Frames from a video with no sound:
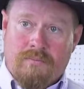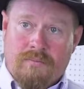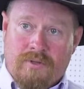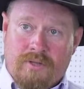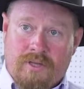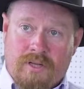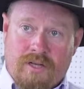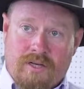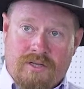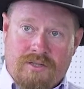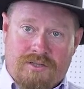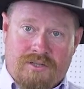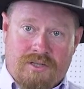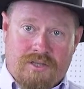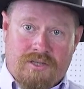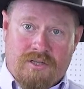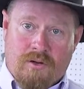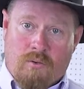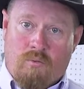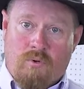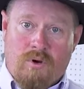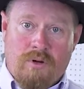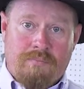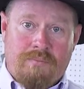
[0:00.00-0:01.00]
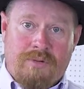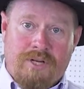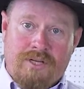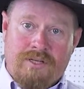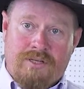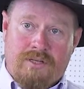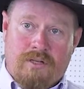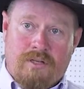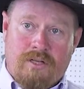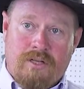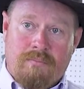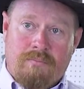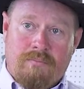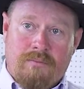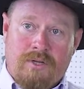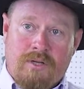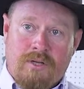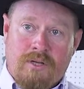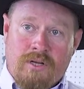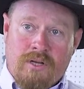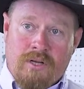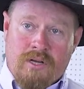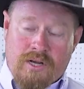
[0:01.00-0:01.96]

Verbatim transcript: that is just a one-piece clip,